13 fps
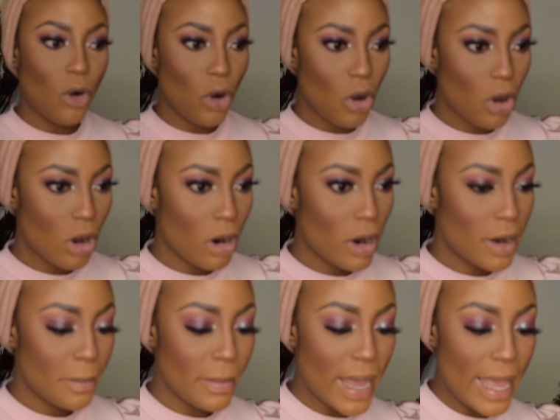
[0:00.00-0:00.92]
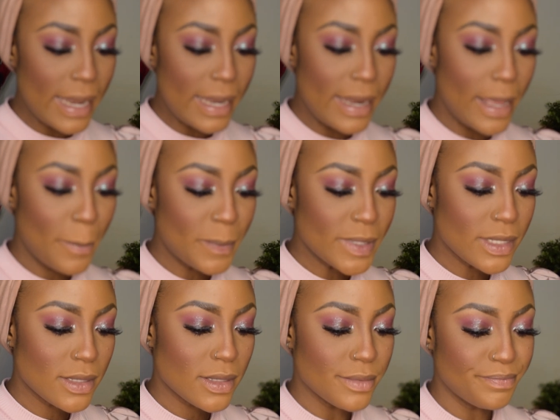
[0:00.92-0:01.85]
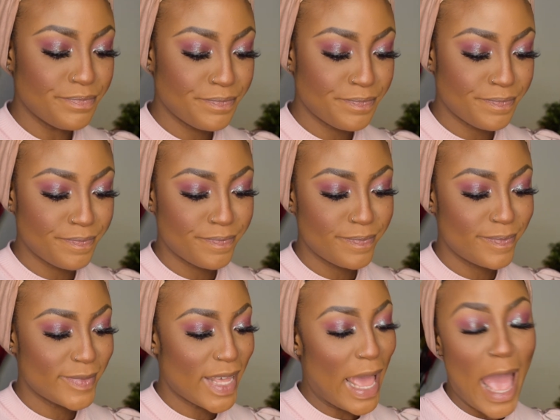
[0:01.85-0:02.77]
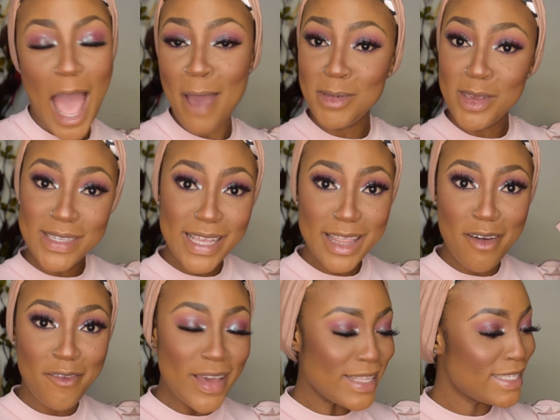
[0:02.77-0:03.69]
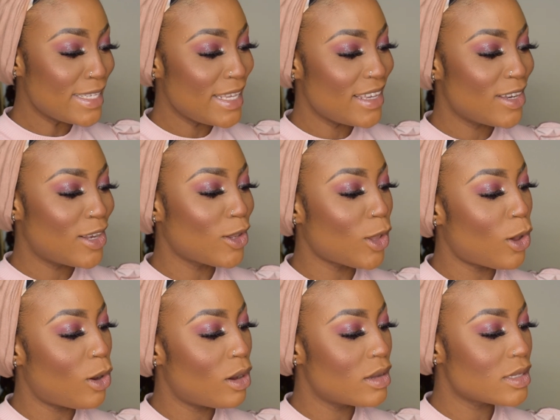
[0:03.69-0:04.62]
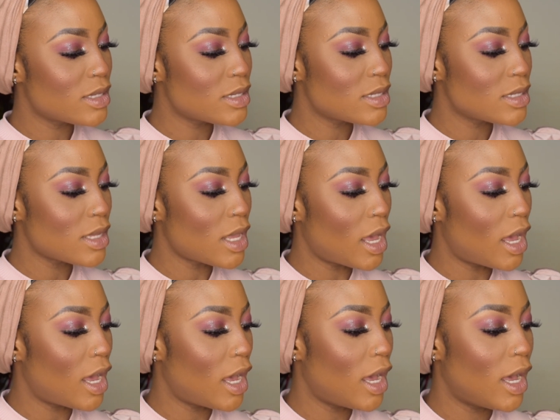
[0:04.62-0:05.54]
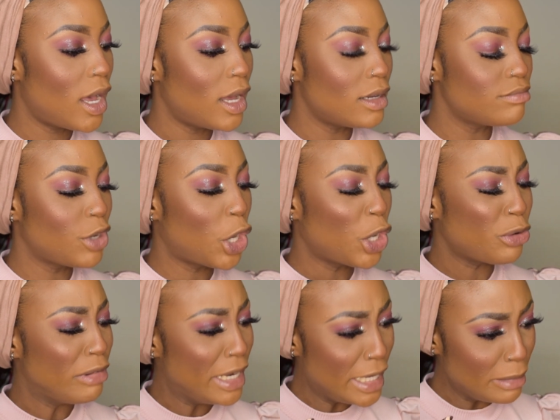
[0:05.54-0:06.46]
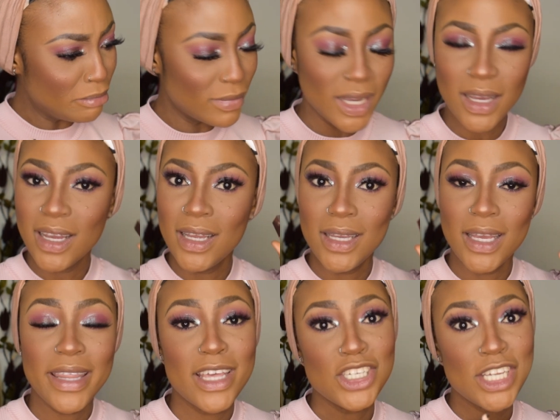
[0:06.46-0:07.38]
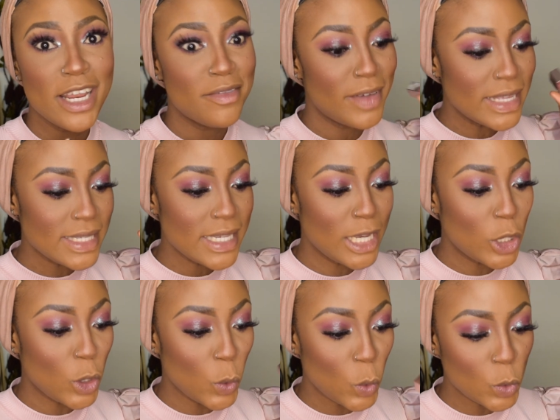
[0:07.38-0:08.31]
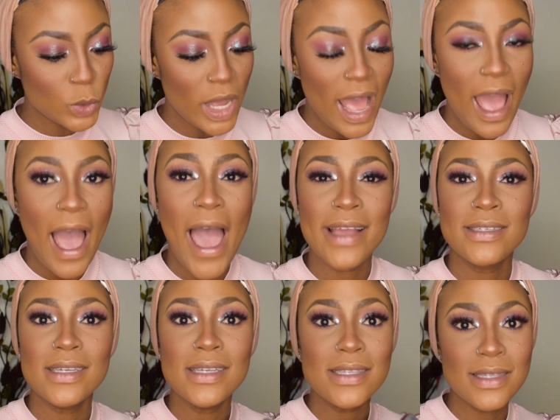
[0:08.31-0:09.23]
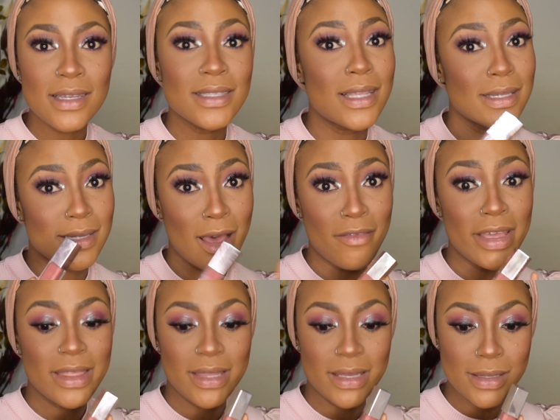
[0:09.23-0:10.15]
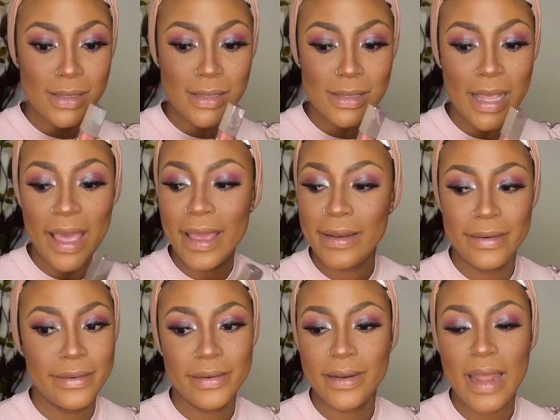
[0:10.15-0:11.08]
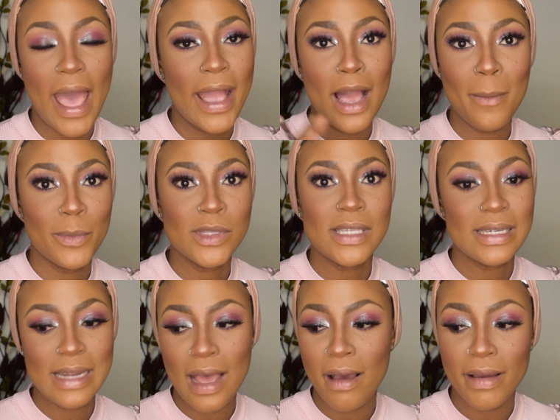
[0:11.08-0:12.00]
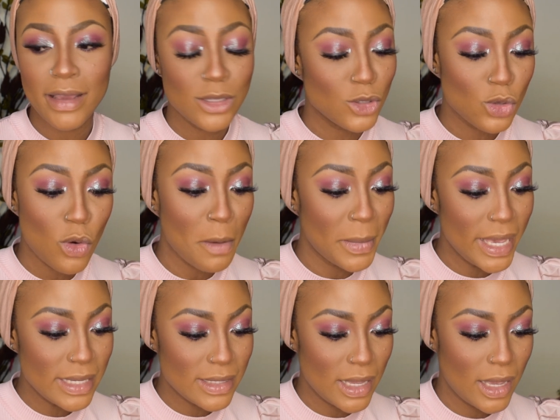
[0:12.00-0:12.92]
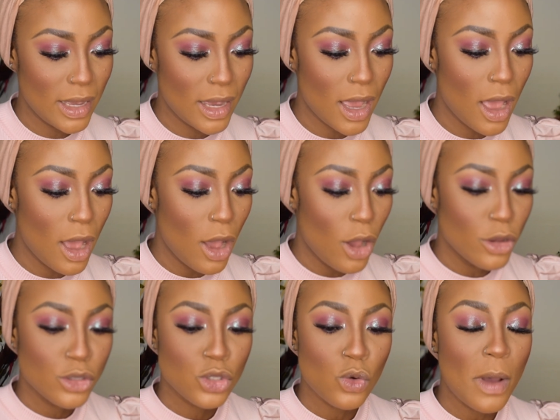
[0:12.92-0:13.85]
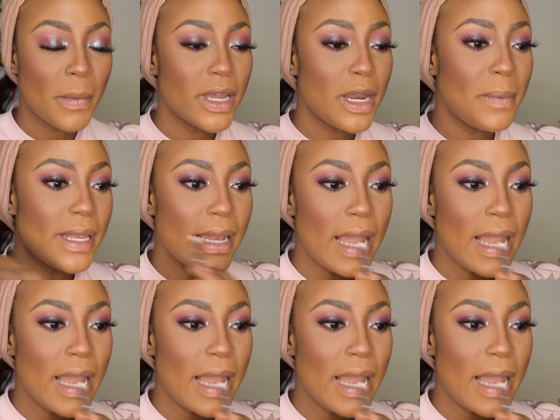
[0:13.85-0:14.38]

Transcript: or my lips. I'm using the Fenty Gloss Cream in the shade Fenty Glow. I just discovered this and I can't put it down. It's so amazing. So I'm gonna be